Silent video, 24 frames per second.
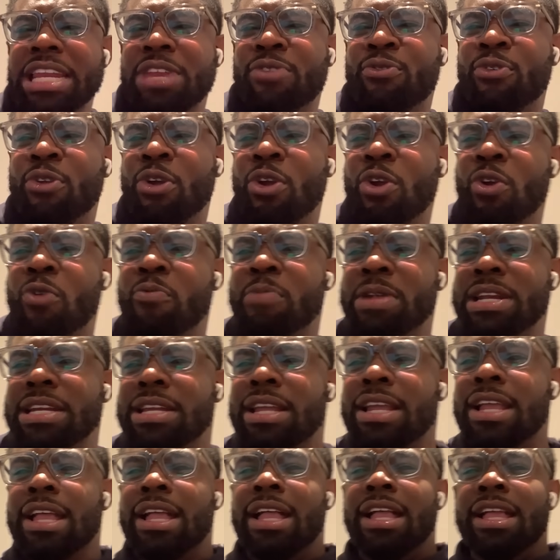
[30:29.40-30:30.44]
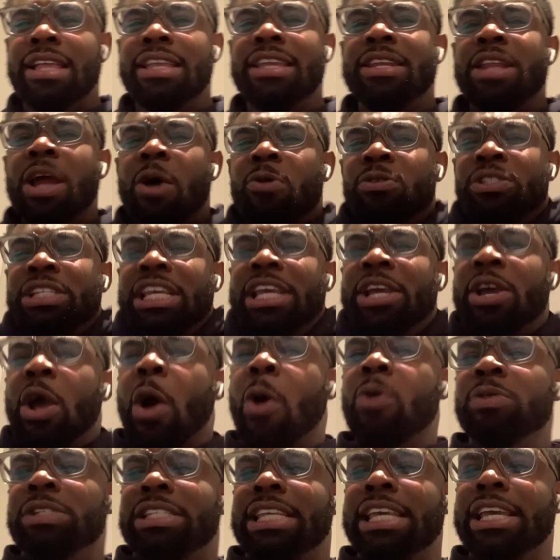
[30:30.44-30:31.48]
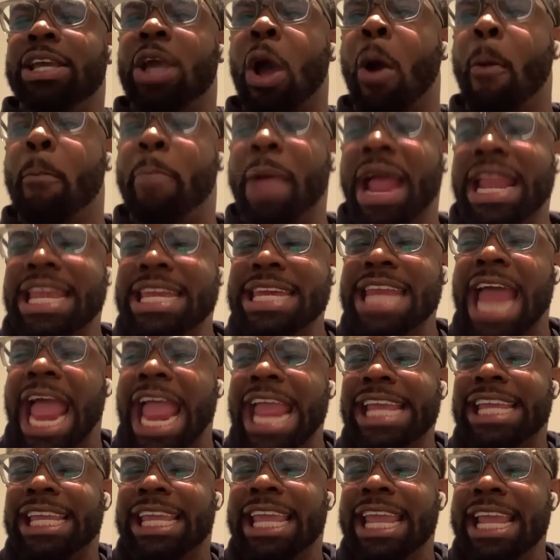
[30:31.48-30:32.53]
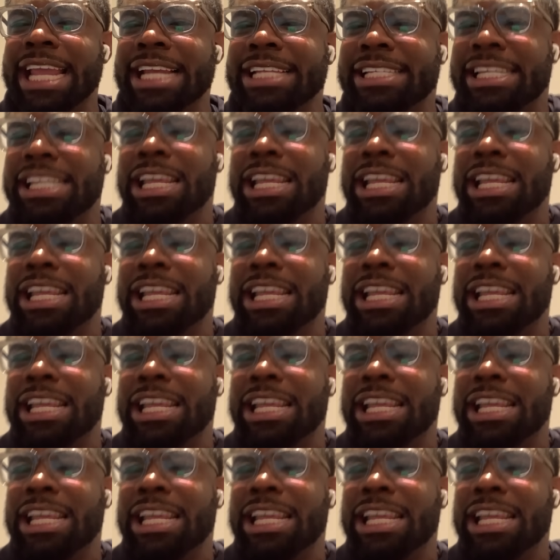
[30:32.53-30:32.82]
your room. And do you go bed naked?